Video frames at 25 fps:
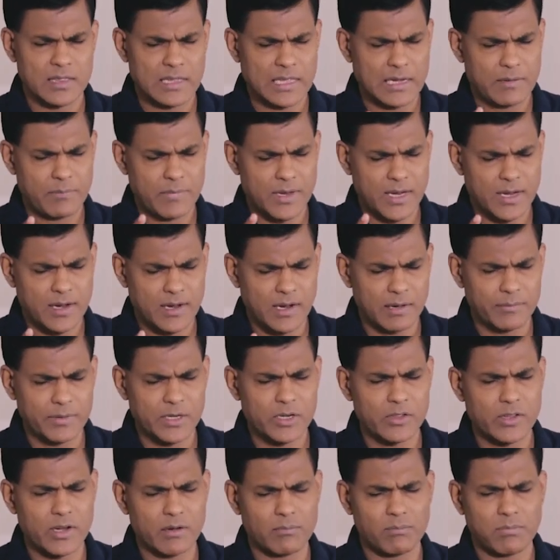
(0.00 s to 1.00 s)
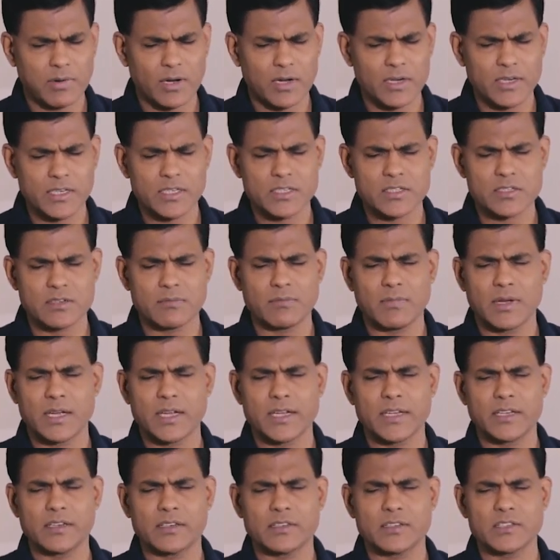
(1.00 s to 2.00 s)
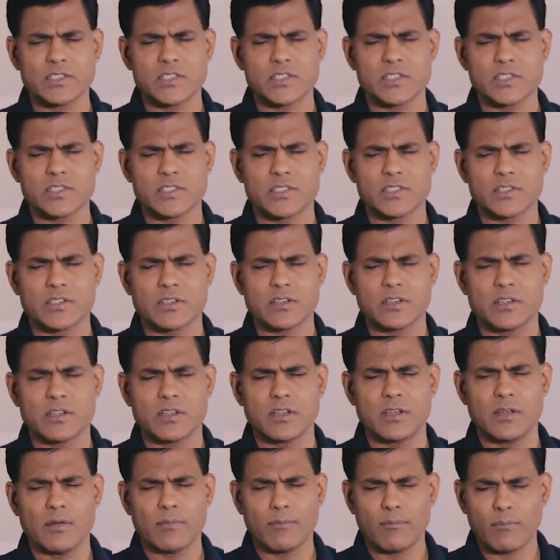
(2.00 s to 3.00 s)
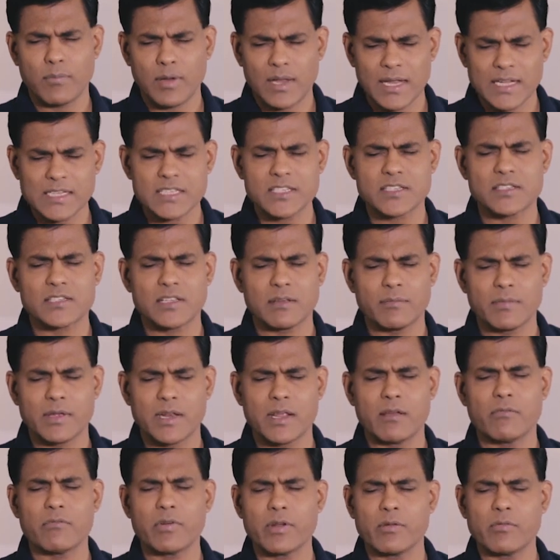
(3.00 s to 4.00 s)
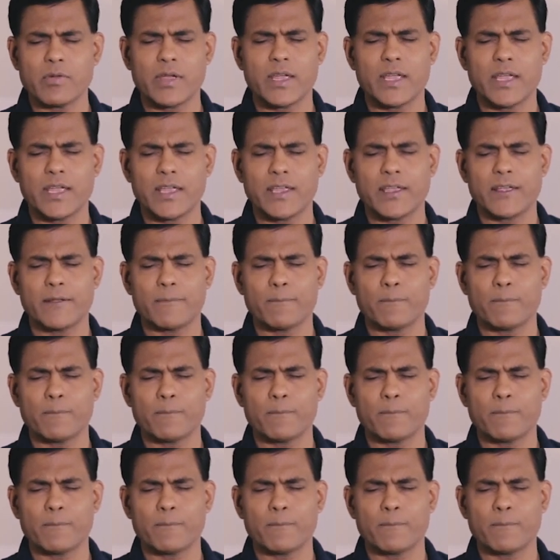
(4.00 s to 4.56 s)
that may come into their bodies and minds. Bless them in every way.